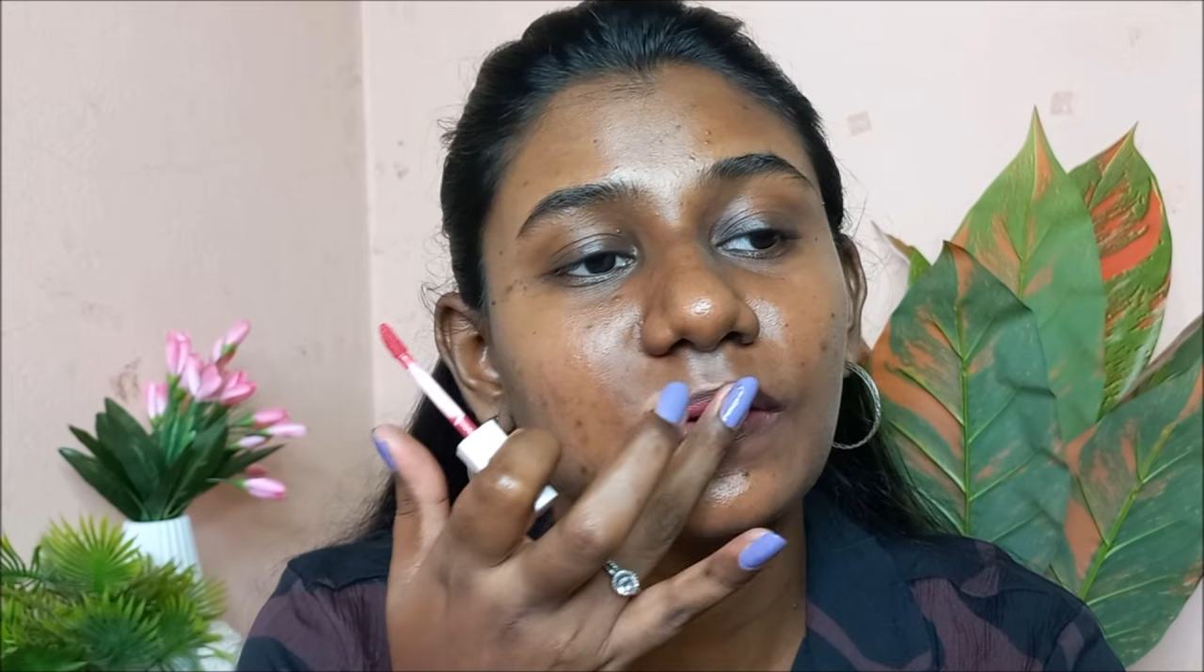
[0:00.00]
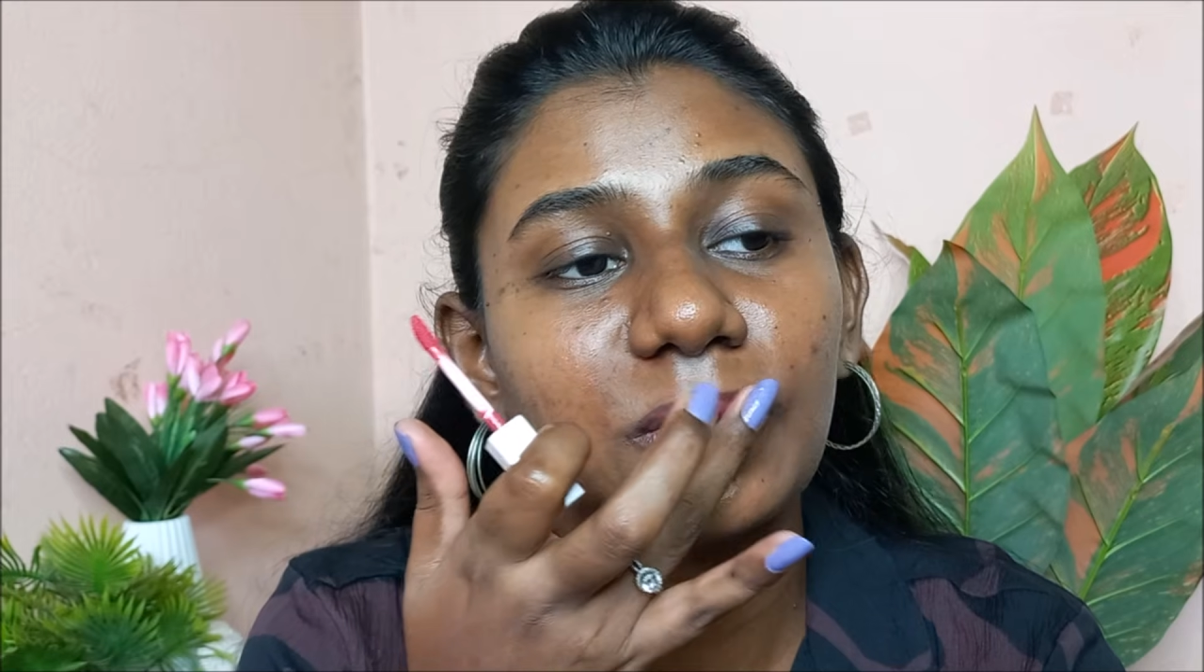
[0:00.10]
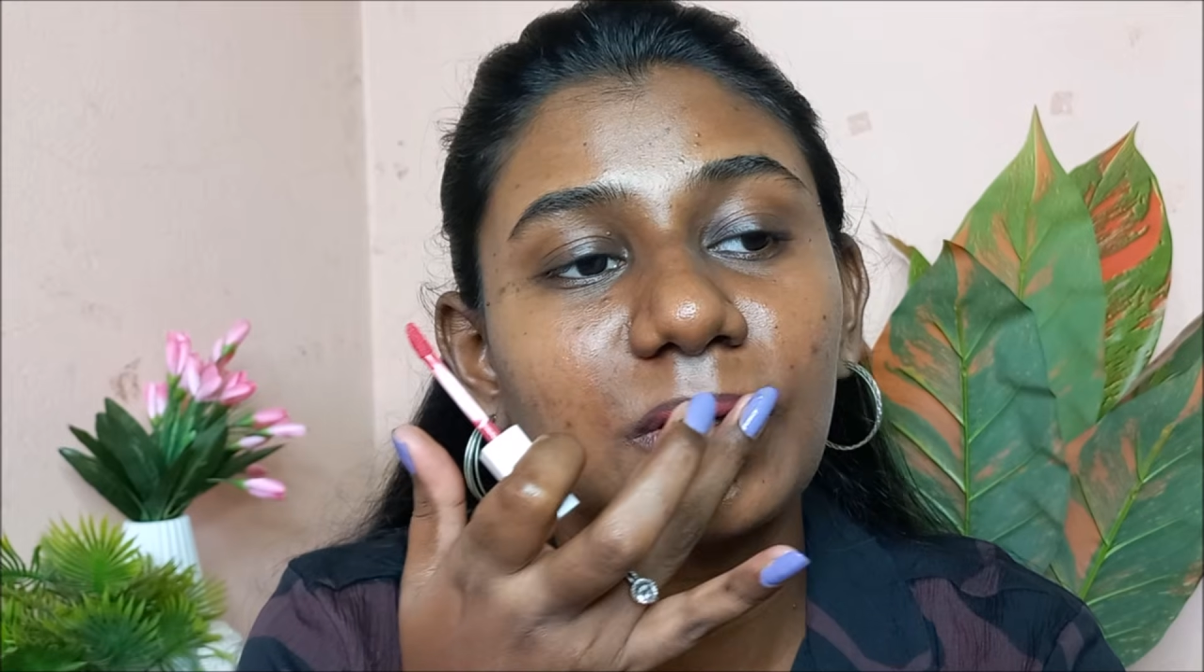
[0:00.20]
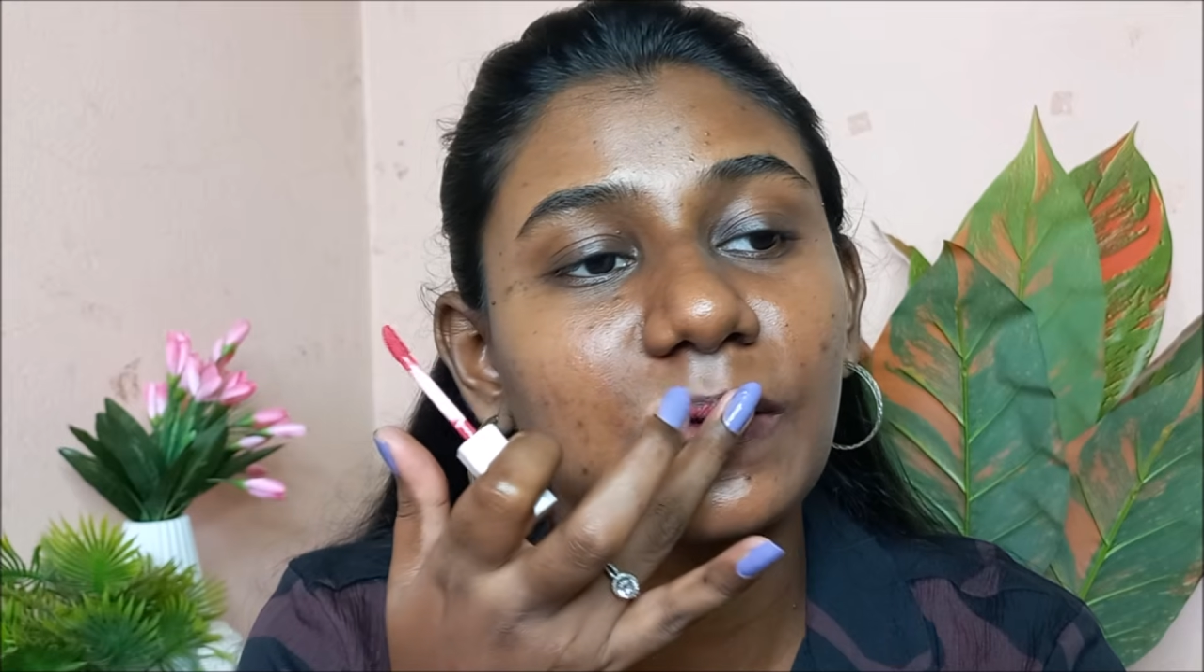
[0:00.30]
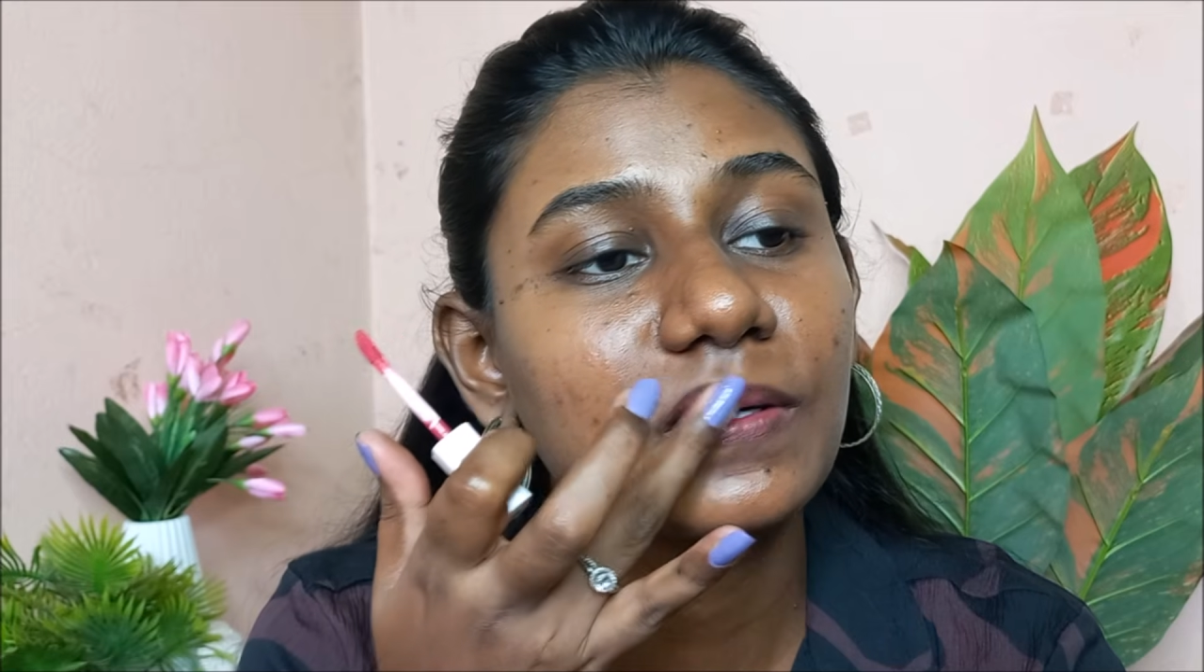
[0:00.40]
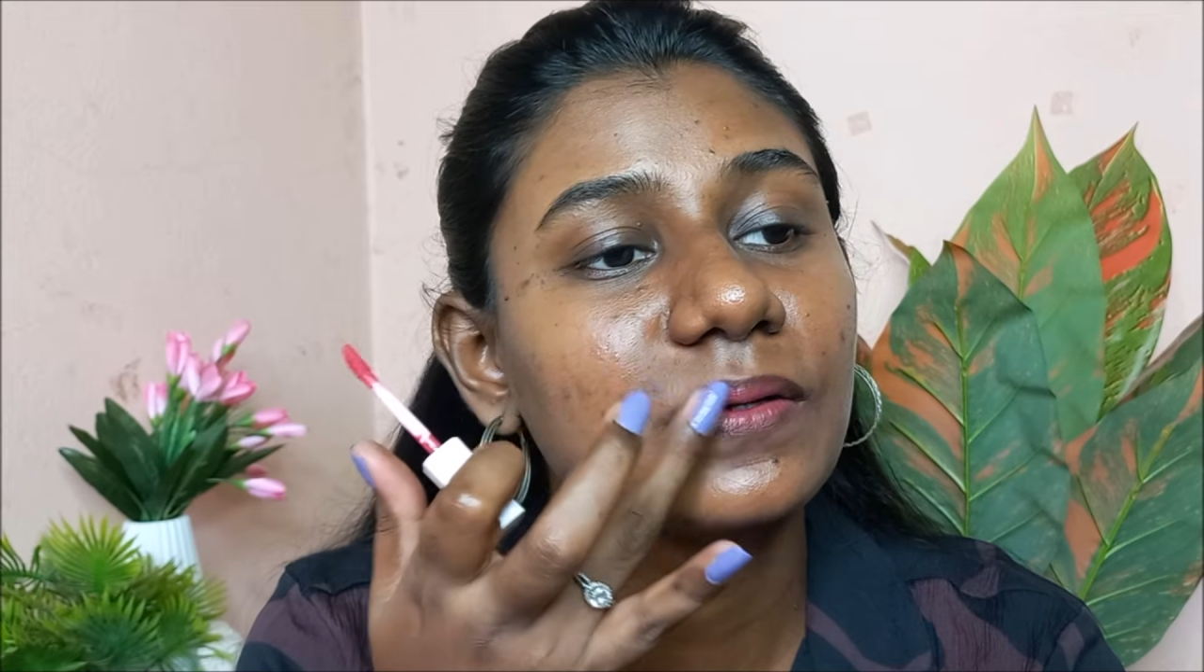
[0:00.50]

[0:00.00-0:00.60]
good.